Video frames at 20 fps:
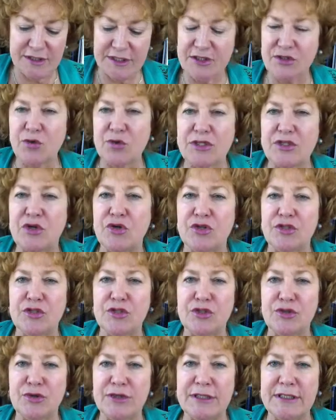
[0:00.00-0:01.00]
It's always good to
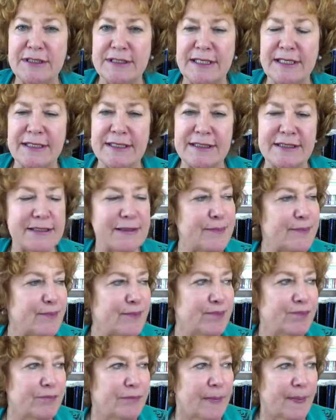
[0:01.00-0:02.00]
do these things
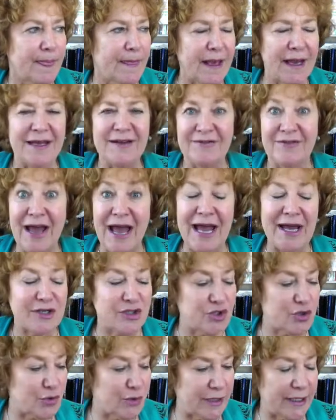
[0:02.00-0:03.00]
kind of
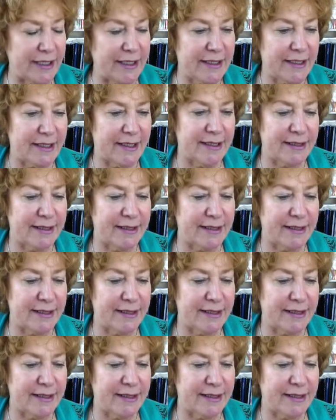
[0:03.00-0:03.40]
actually,